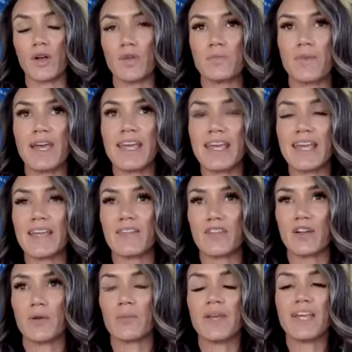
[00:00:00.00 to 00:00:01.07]
making
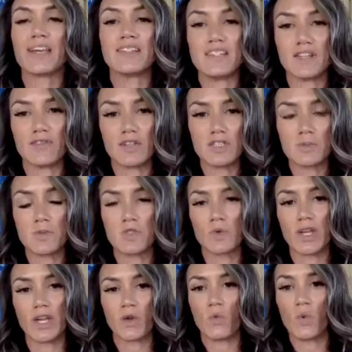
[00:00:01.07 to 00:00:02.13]
there being a difference between